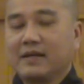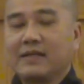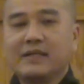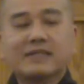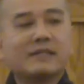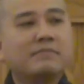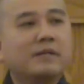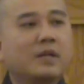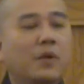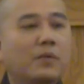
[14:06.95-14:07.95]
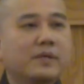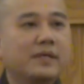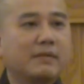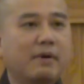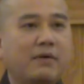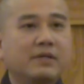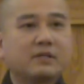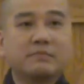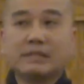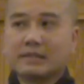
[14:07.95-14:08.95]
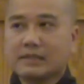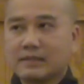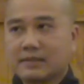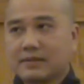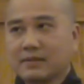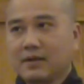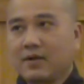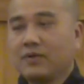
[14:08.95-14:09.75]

And he doesn't mean only about his business,